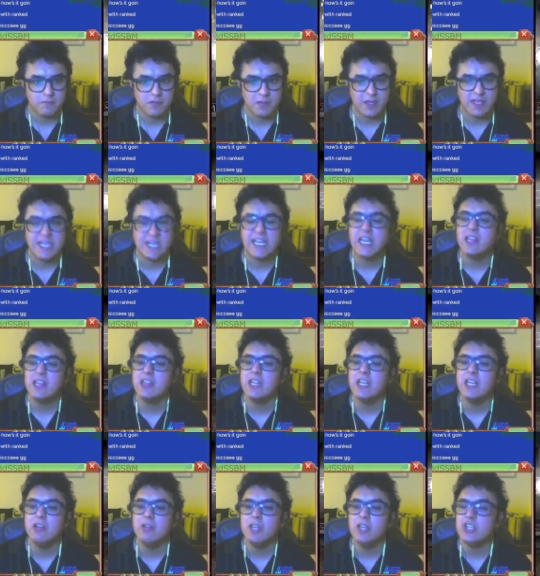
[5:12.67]
Like I
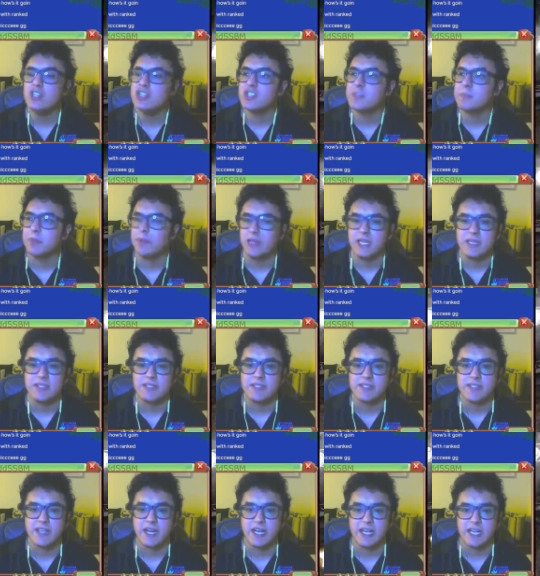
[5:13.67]
literally just played this
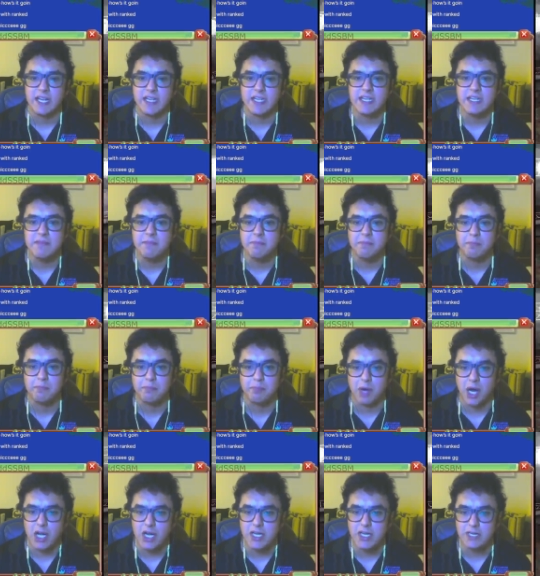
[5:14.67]
guy and he
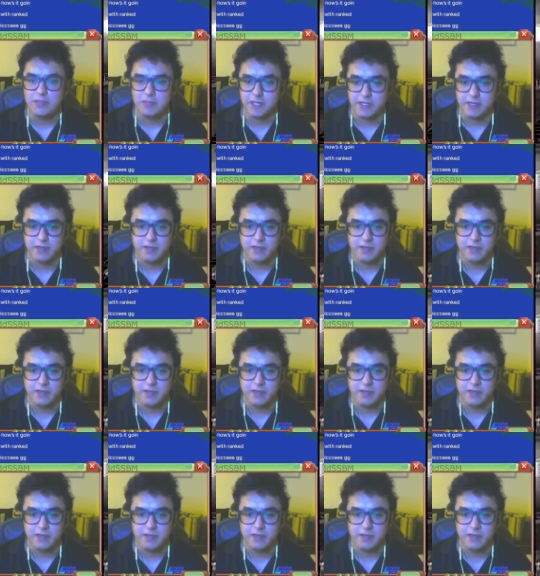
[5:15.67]
bodied me.